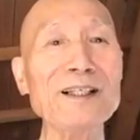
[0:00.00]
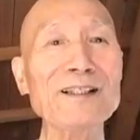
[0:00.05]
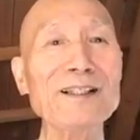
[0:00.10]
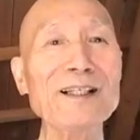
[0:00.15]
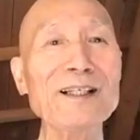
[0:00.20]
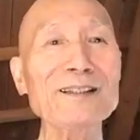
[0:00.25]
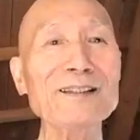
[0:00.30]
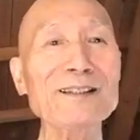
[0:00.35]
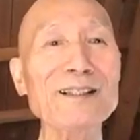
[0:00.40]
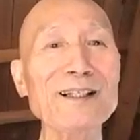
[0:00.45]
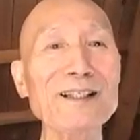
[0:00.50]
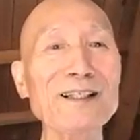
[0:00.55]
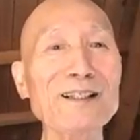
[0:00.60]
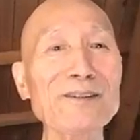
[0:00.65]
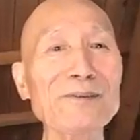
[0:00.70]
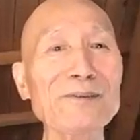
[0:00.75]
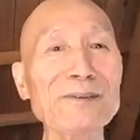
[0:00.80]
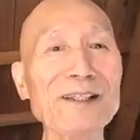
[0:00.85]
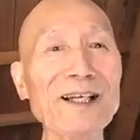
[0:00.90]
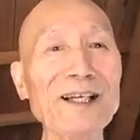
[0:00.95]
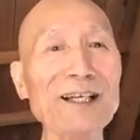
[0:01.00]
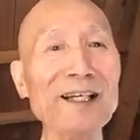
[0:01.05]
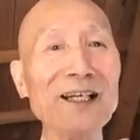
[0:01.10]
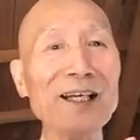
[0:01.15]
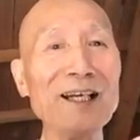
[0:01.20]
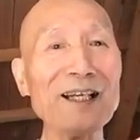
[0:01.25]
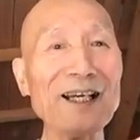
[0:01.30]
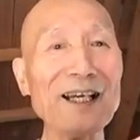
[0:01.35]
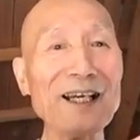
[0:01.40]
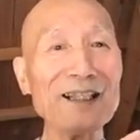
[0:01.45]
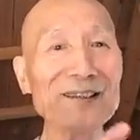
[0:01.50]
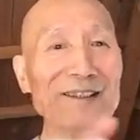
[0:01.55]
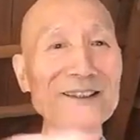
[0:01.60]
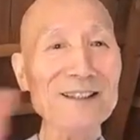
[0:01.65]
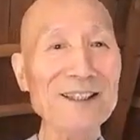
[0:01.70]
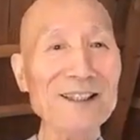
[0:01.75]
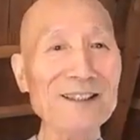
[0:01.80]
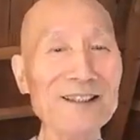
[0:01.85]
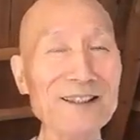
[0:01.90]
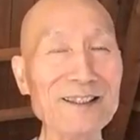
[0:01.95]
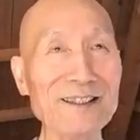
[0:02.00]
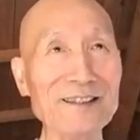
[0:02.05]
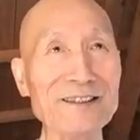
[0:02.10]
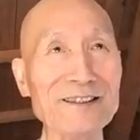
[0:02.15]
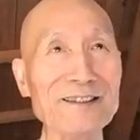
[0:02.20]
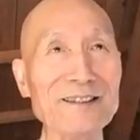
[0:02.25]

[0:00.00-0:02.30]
that's kind of existence.